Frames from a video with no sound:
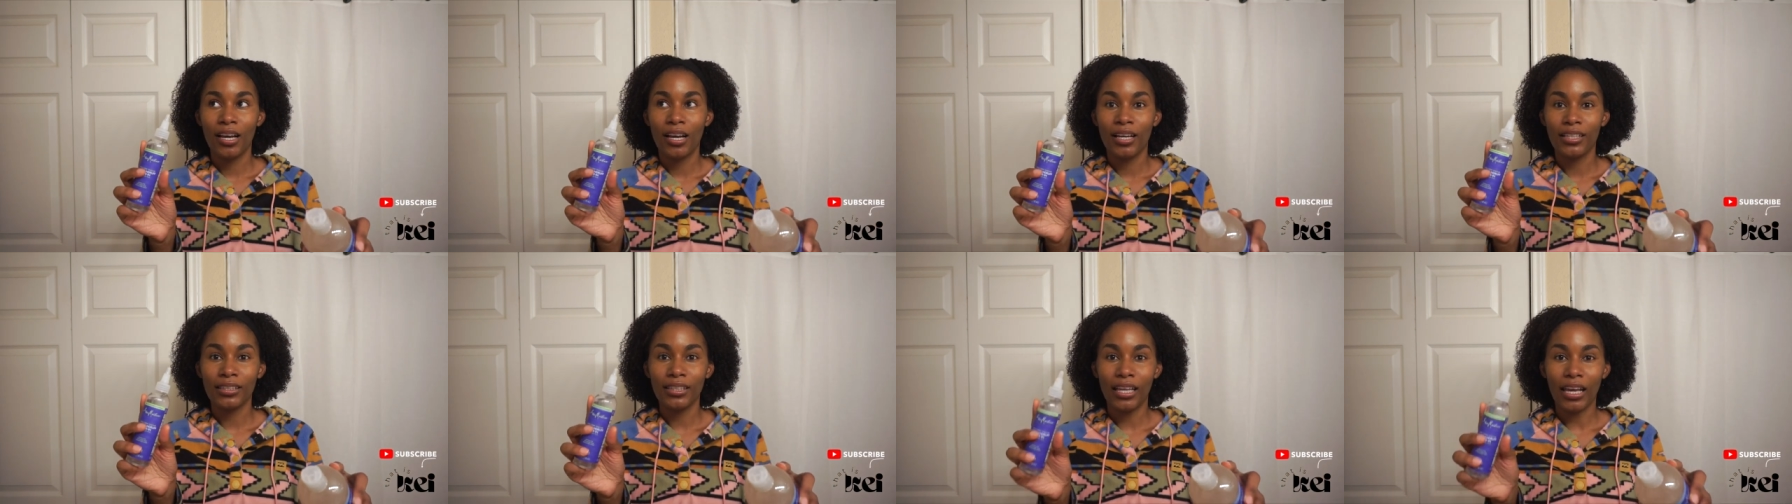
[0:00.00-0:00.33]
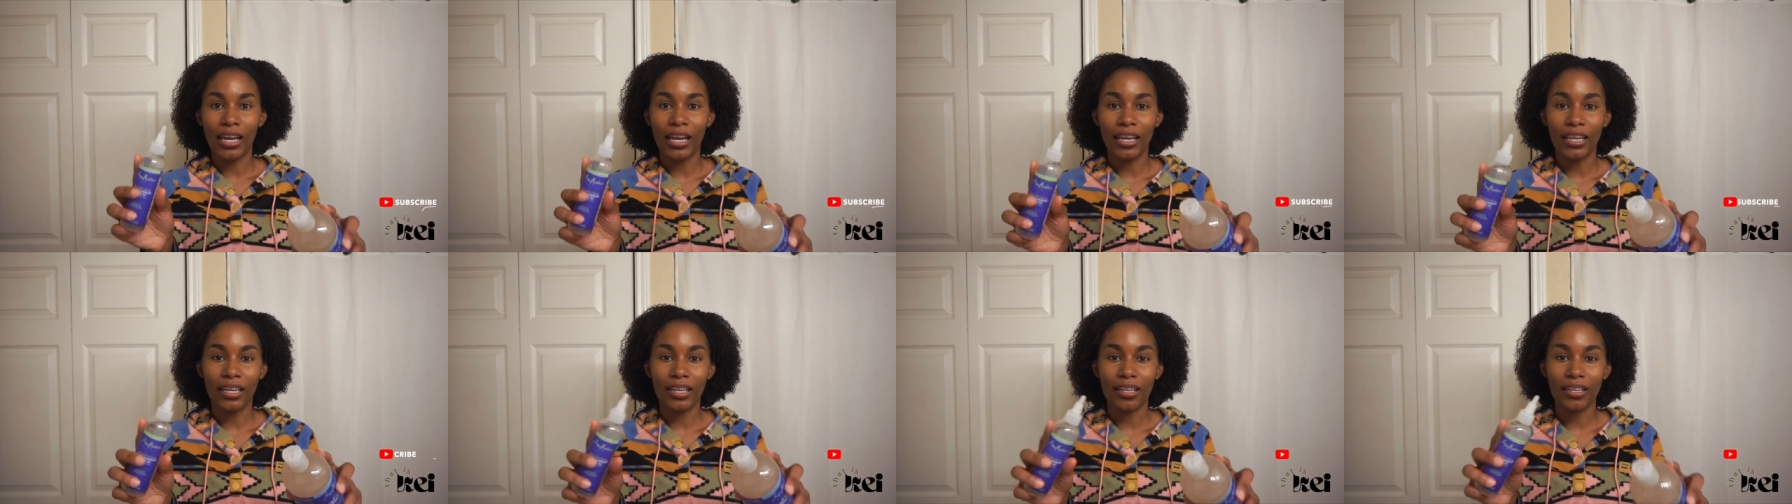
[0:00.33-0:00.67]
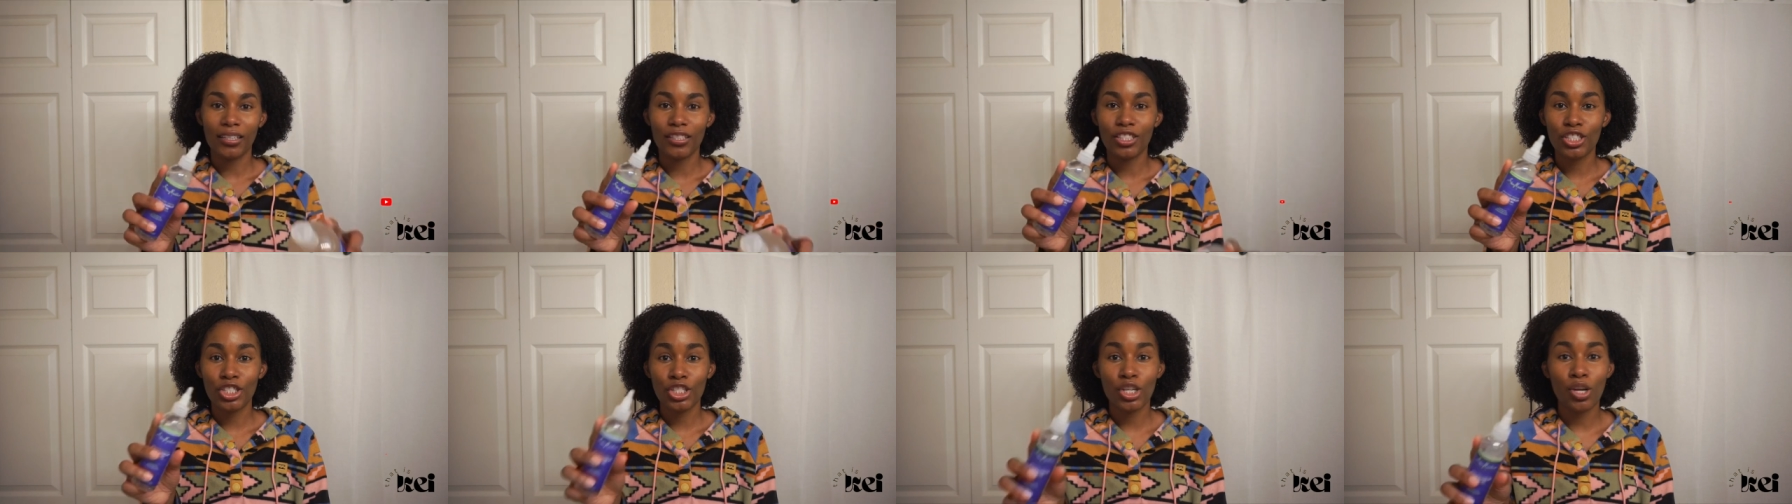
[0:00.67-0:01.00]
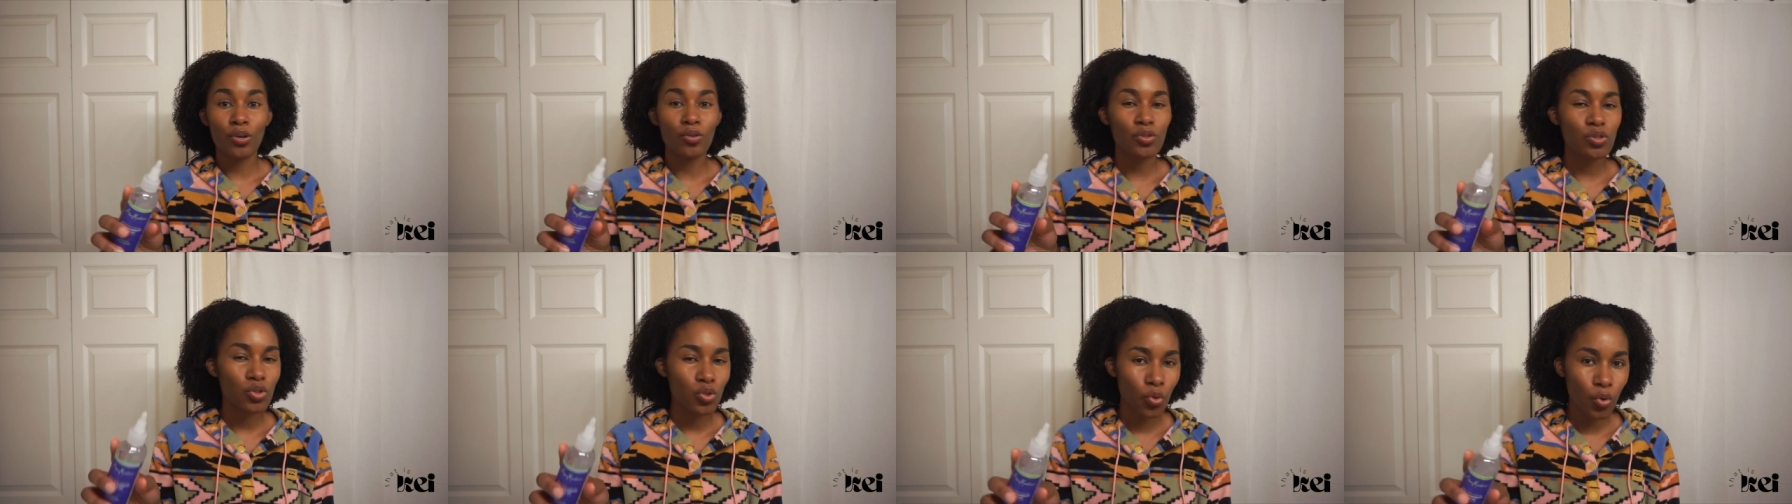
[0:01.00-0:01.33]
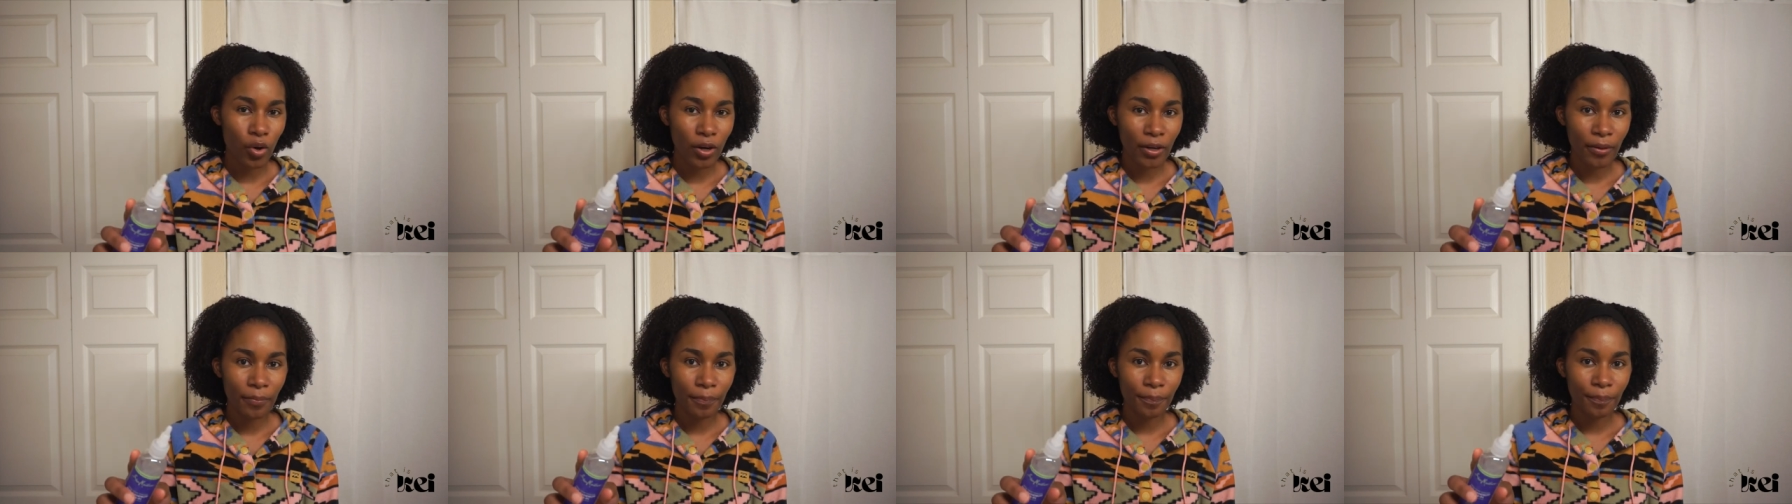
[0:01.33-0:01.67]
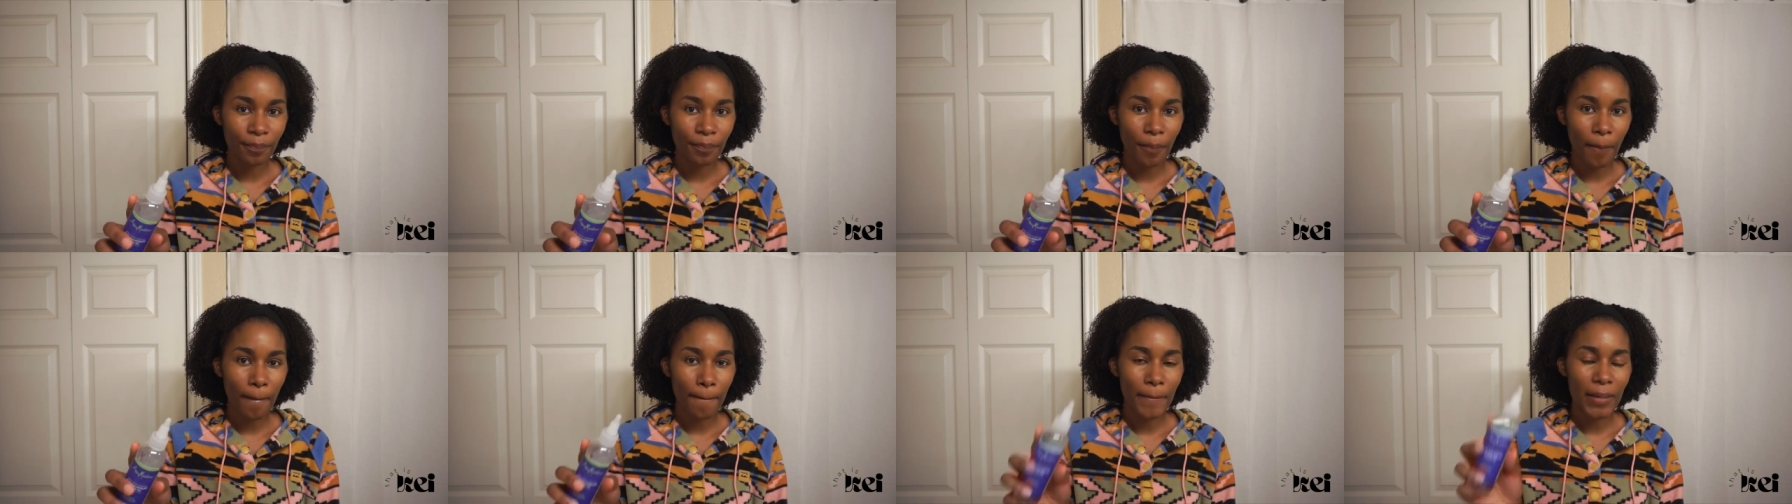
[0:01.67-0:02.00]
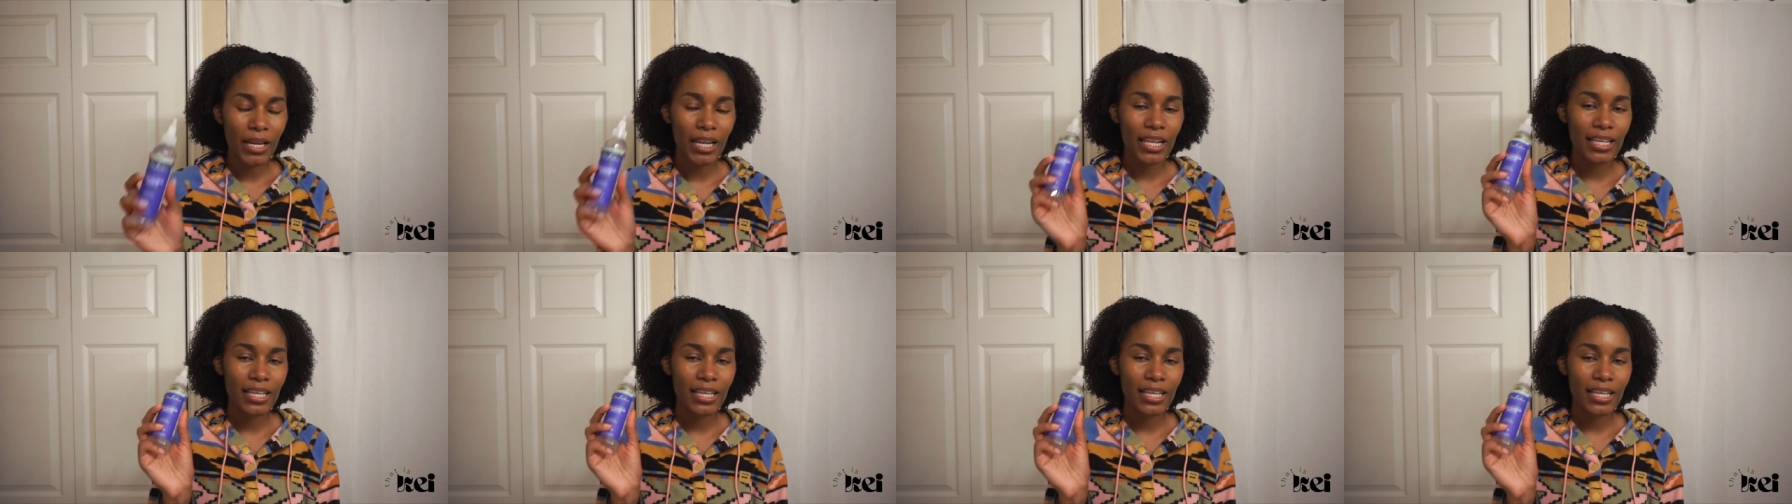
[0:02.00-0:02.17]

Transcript: like snowstorm, but